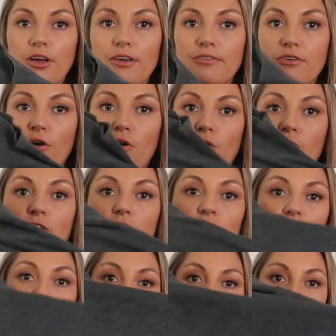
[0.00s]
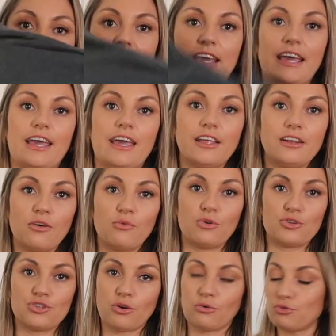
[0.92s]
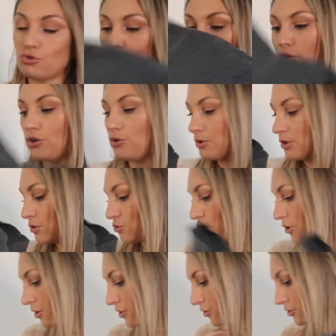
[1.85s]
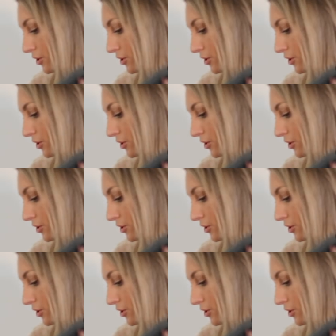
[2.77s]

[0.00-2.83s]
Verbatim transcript: nice on, tucked in, which I will show you in the try